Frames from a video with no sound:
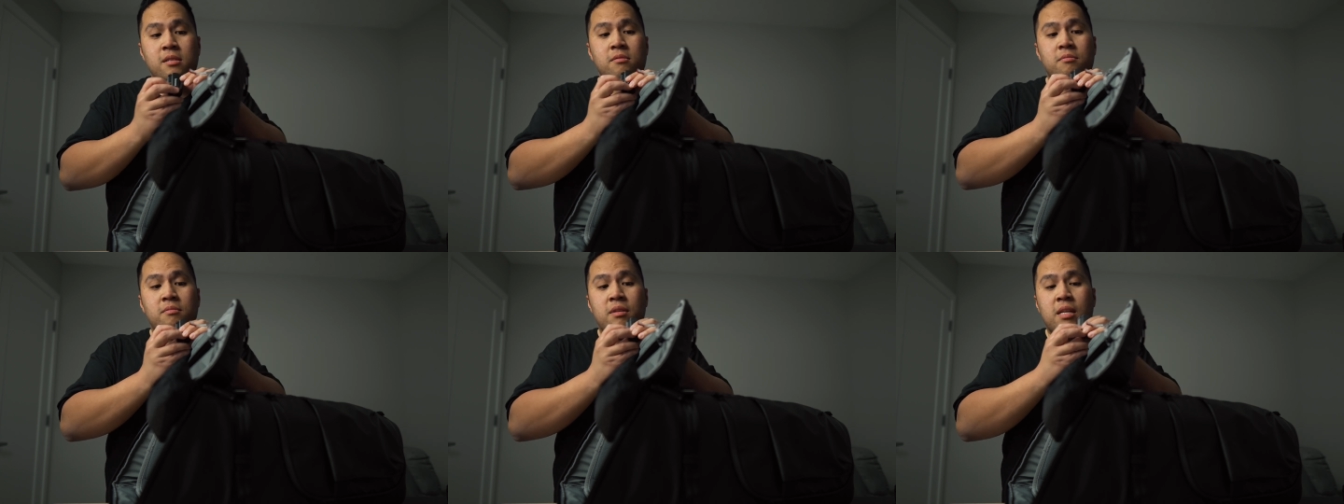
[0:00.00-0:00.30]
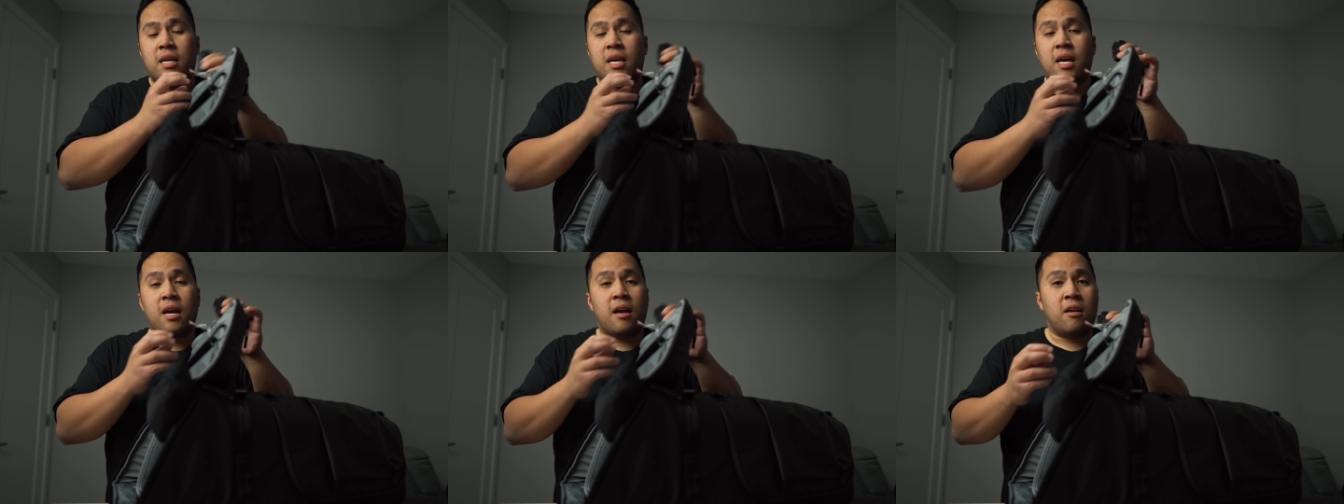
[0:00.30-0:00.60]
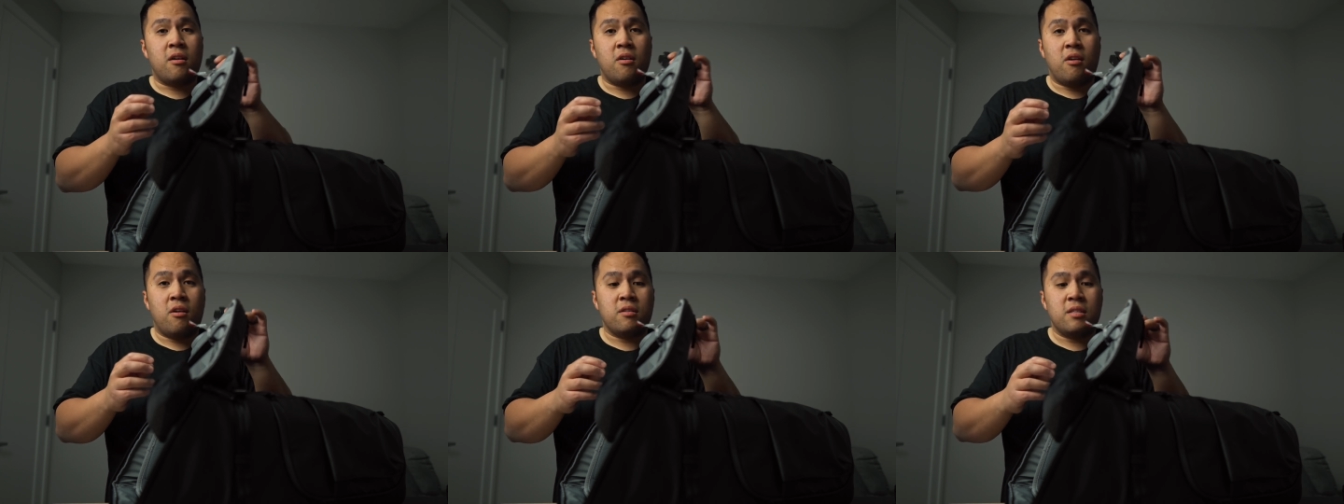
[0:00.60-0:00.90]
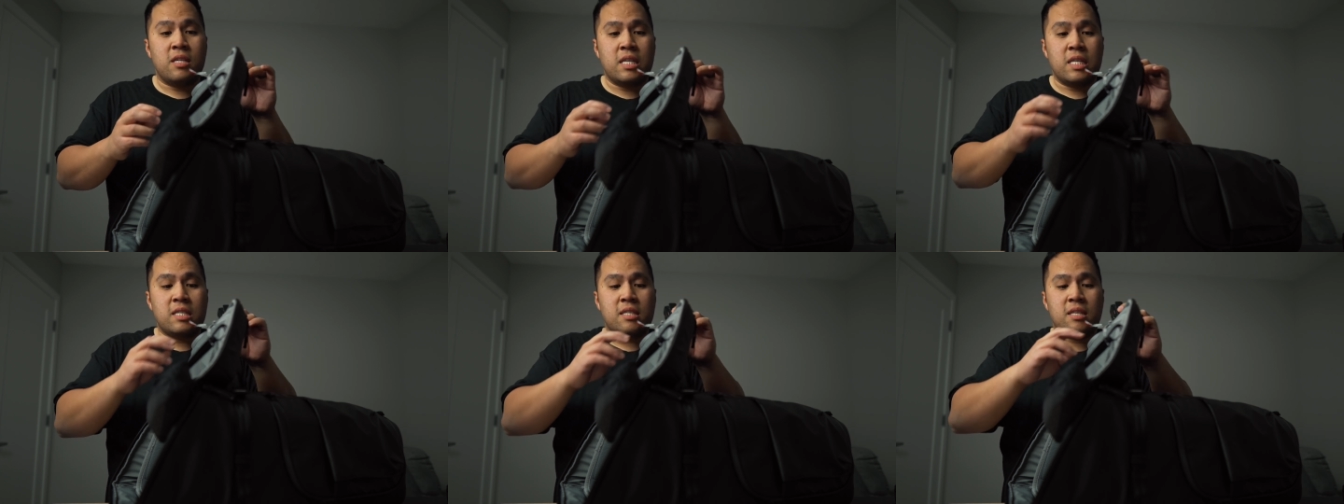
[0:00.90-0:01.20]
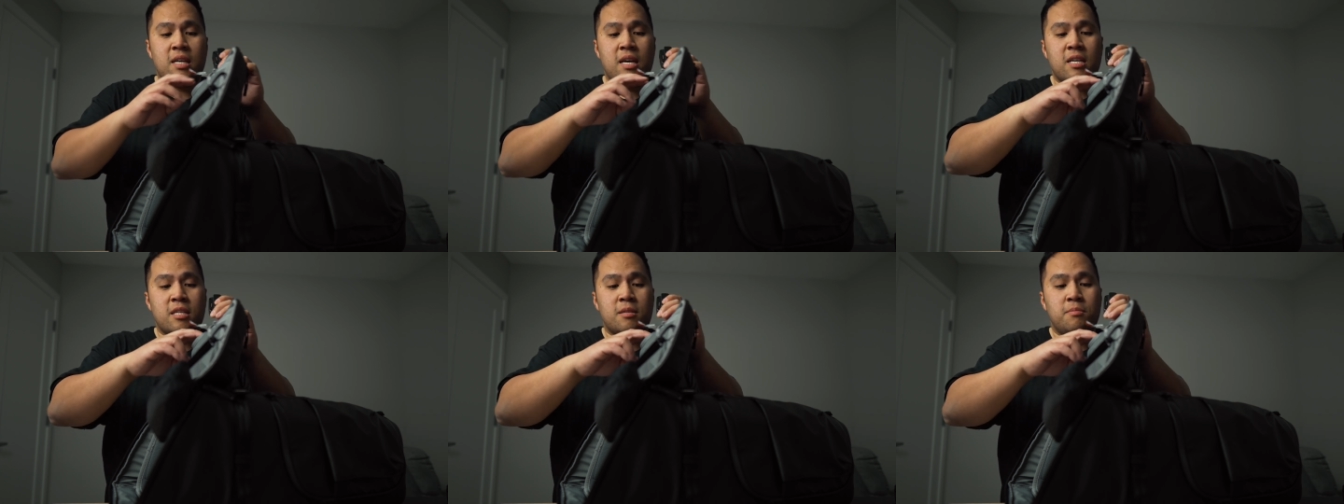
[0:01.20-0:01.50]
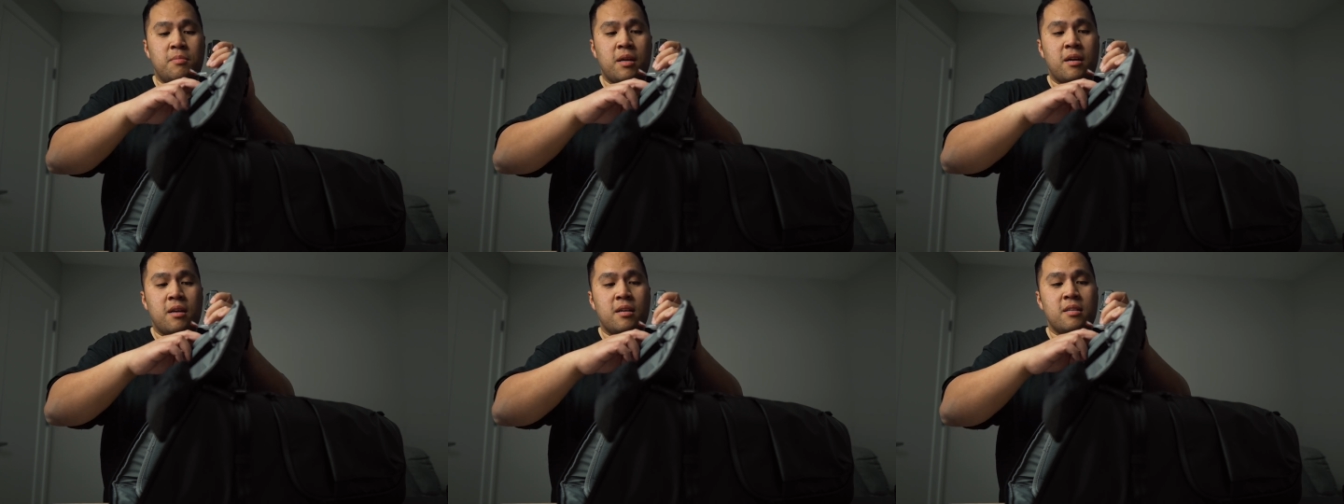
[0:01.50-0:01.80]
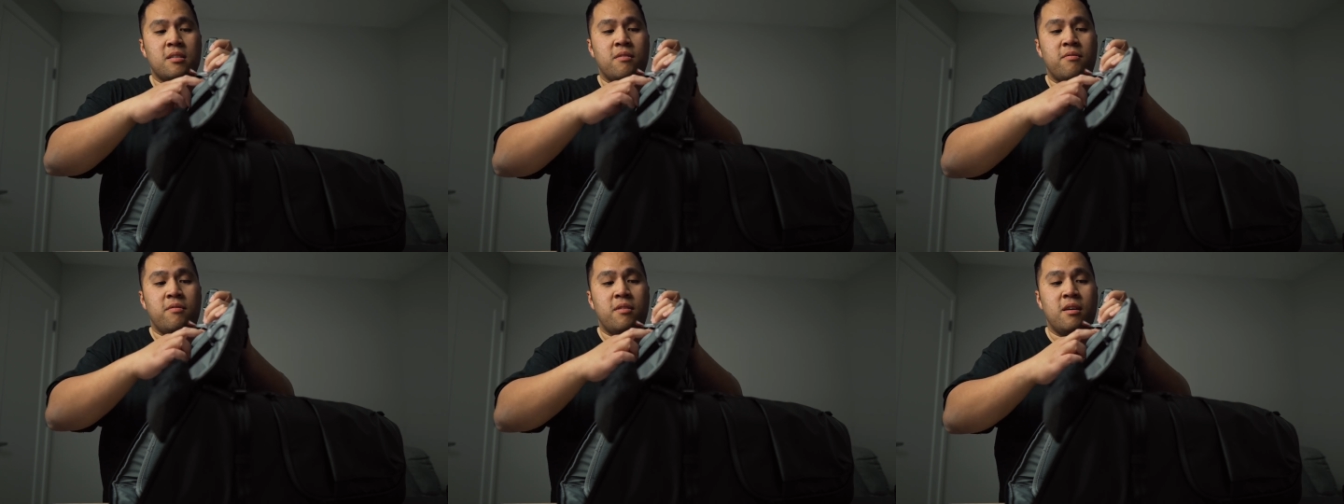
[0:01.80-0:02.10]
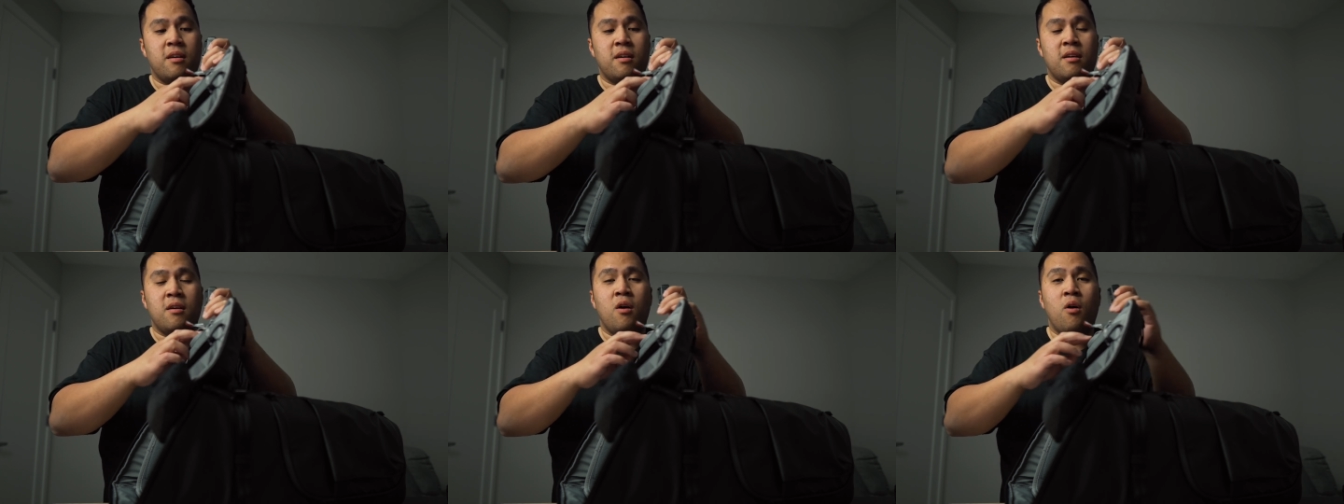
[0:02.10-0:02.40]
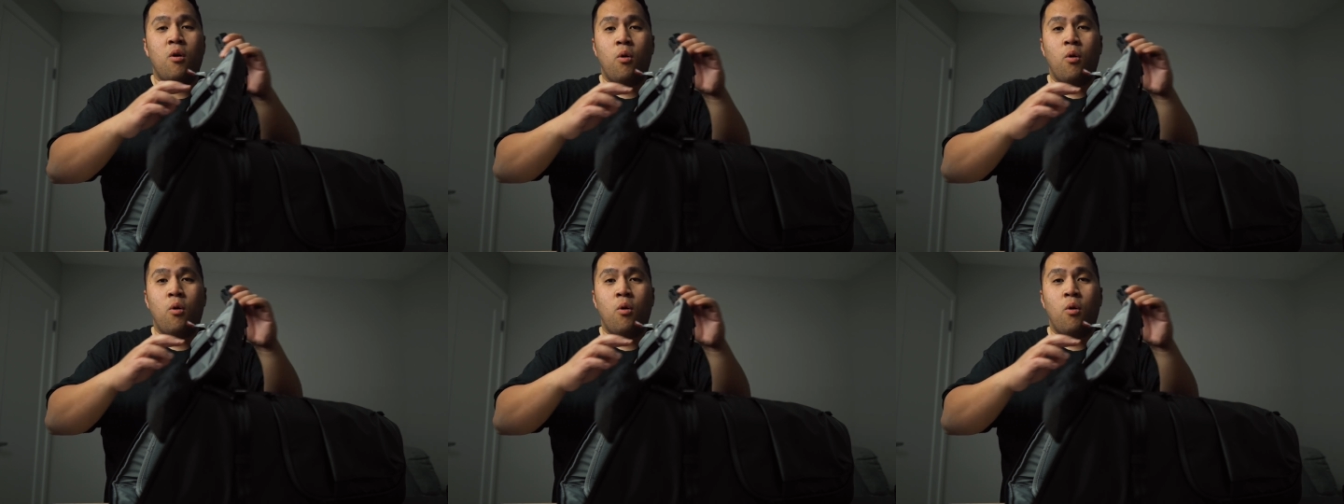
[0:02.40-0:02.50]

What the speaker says: to really carry all these things because of the